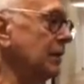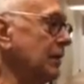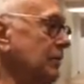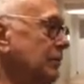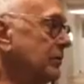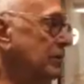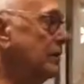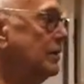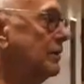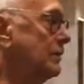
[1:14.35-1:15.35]
He's
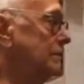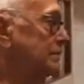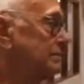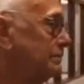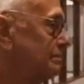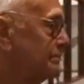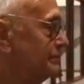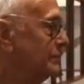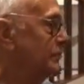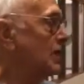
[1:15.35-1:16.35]
in um,
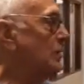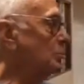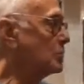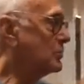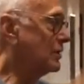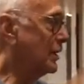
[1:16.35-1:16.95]
Cyprus.